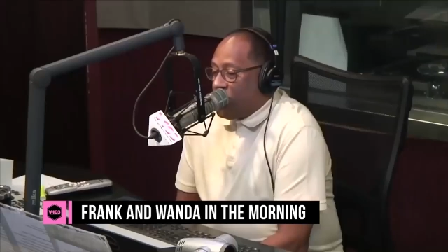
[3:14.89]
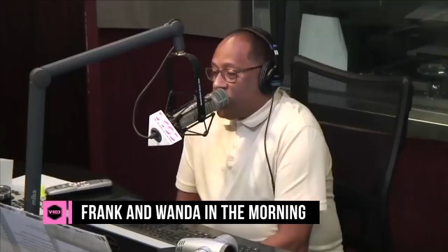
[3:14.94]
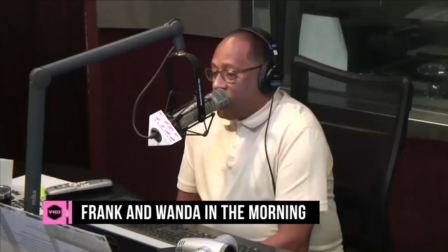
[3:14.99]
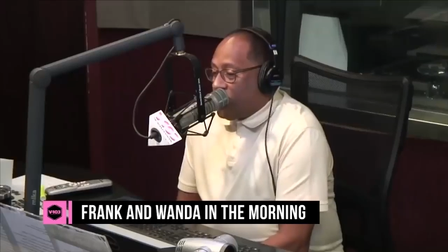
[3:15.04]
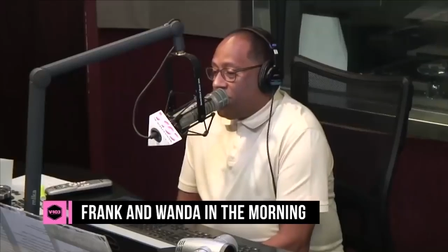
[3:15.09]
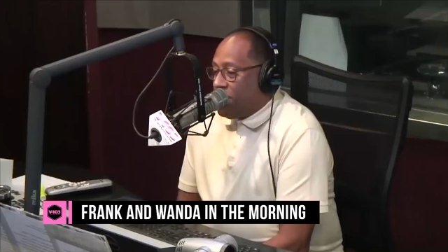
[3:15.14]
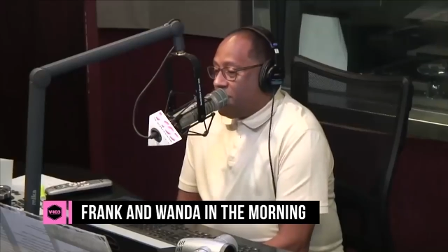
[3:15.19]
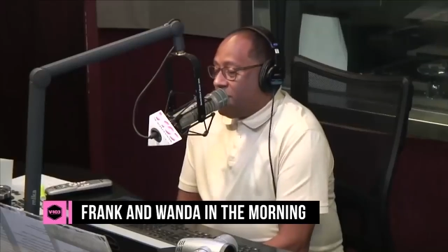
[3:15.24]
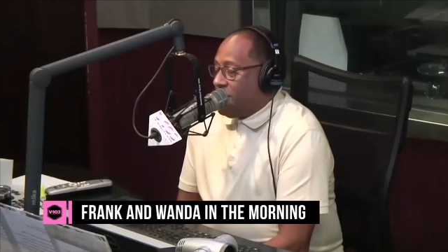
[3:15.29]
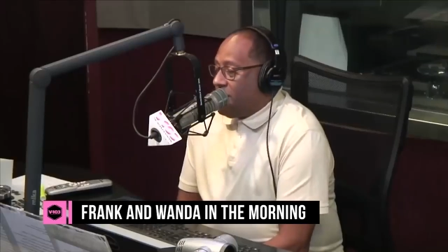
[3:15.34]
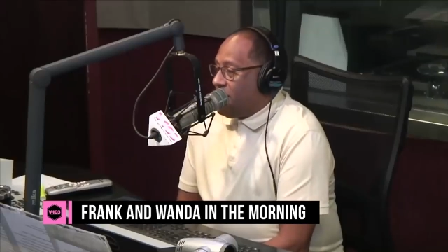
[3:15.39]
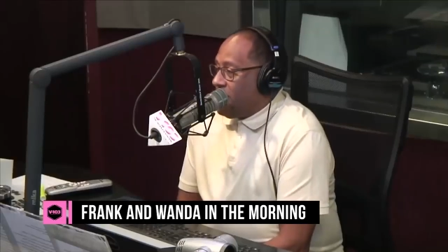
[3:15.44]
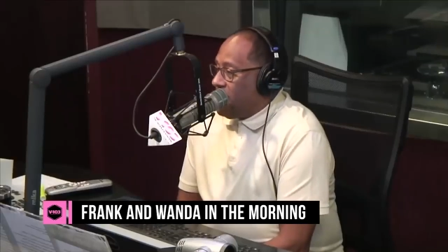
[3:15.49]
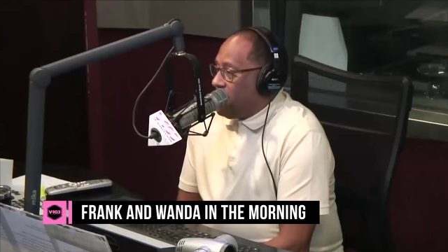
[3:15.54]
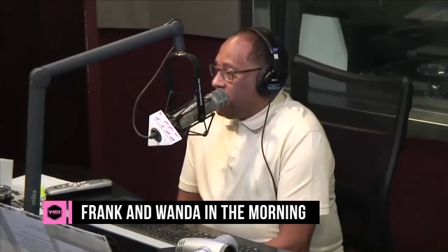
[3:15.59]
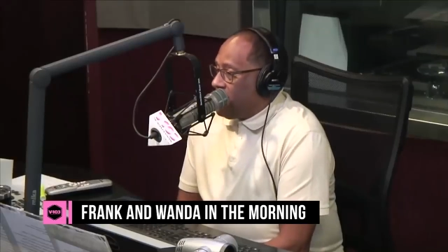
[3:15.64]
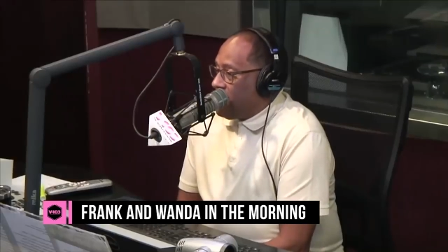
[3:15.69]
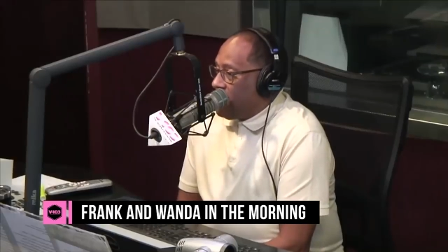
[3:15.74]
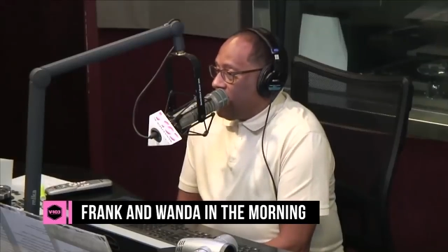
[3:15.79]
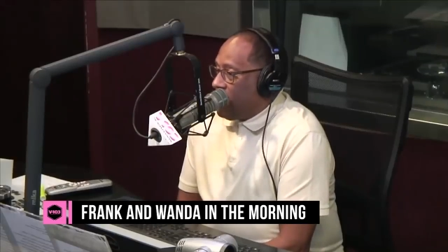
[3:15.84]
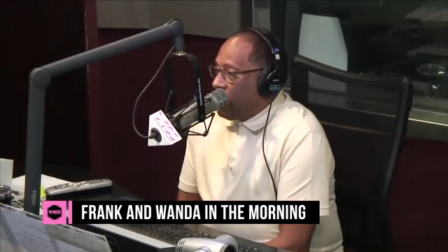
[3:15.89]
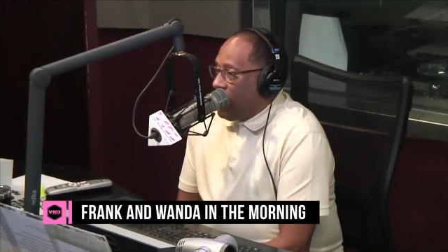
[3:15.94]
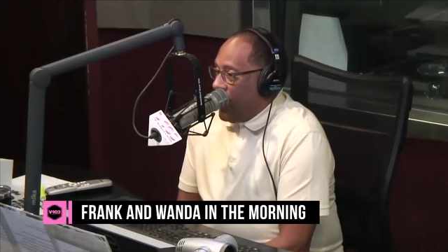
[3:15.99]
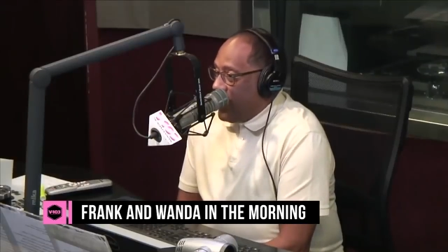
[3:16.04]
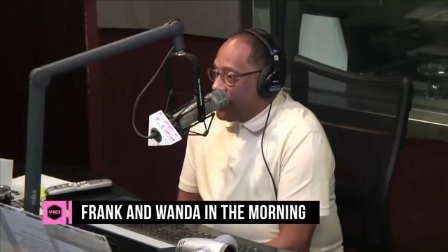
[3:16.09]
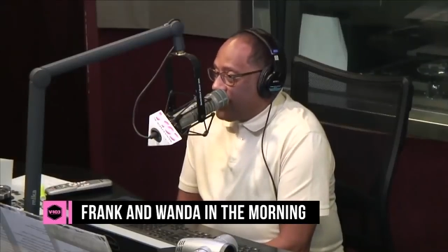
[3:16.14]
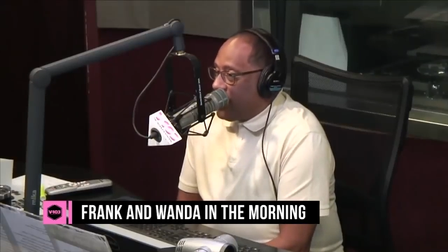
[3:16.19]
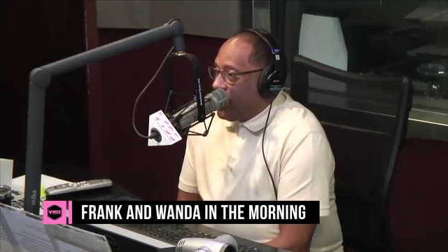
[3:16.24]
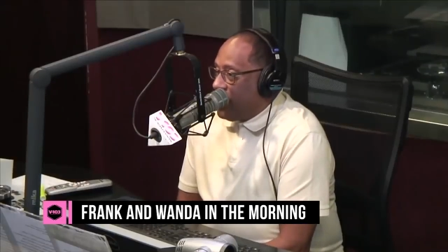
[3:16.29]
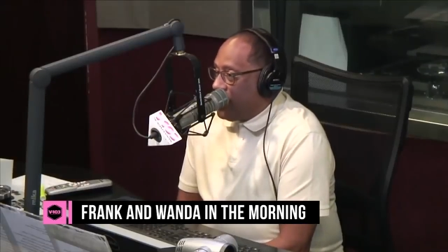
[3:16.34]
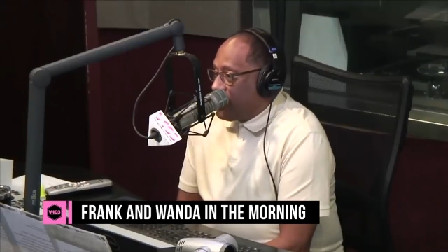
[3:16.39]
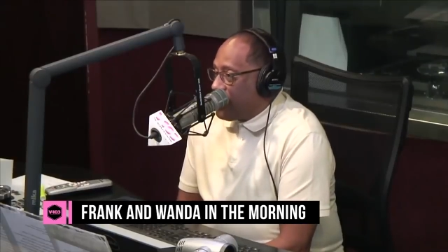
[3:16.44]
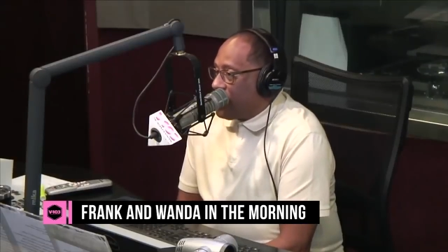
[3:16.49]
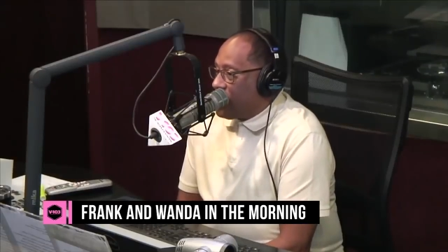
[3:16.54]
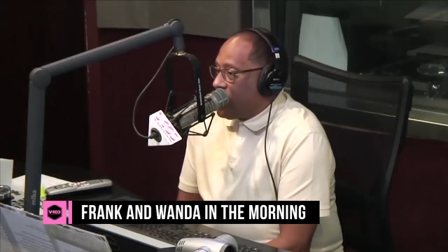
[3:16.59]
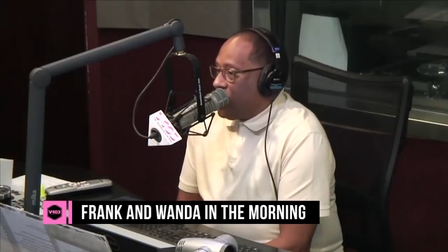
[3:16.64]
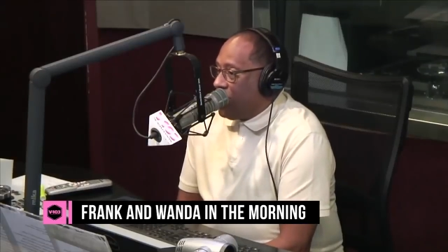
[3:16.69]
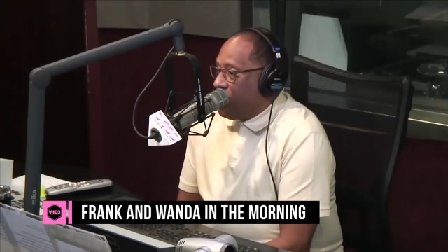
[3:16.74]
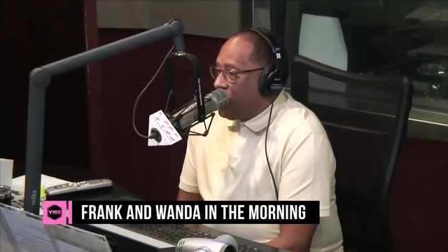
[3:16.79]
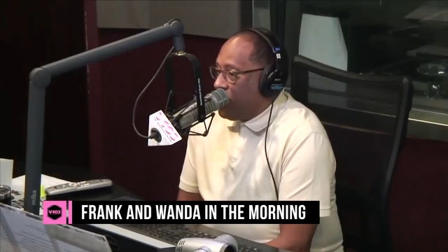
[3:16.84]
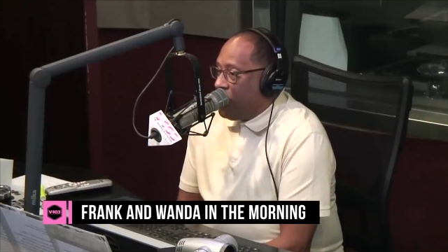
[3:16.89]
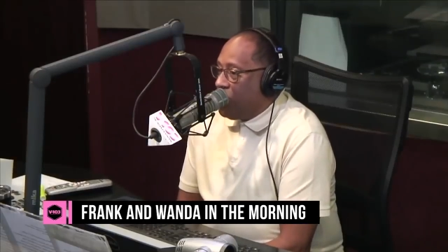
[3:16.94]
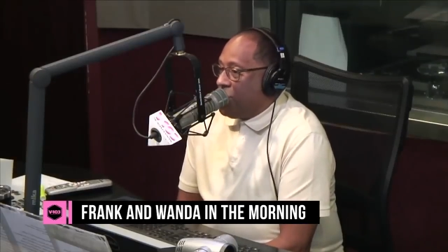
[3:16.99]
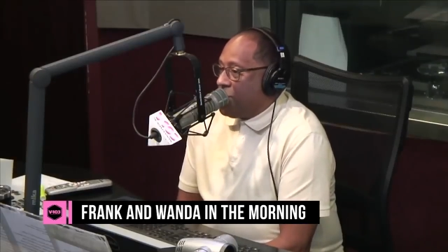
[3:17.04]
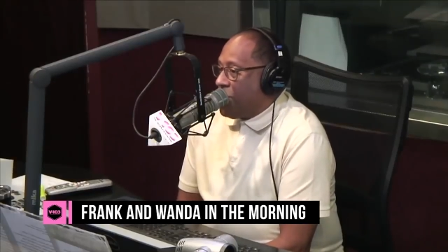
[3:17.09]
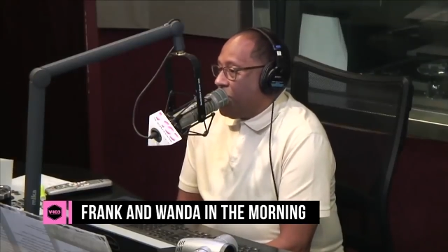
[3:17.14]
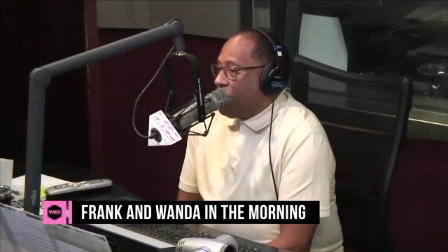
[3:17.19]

host of a show or whatever, but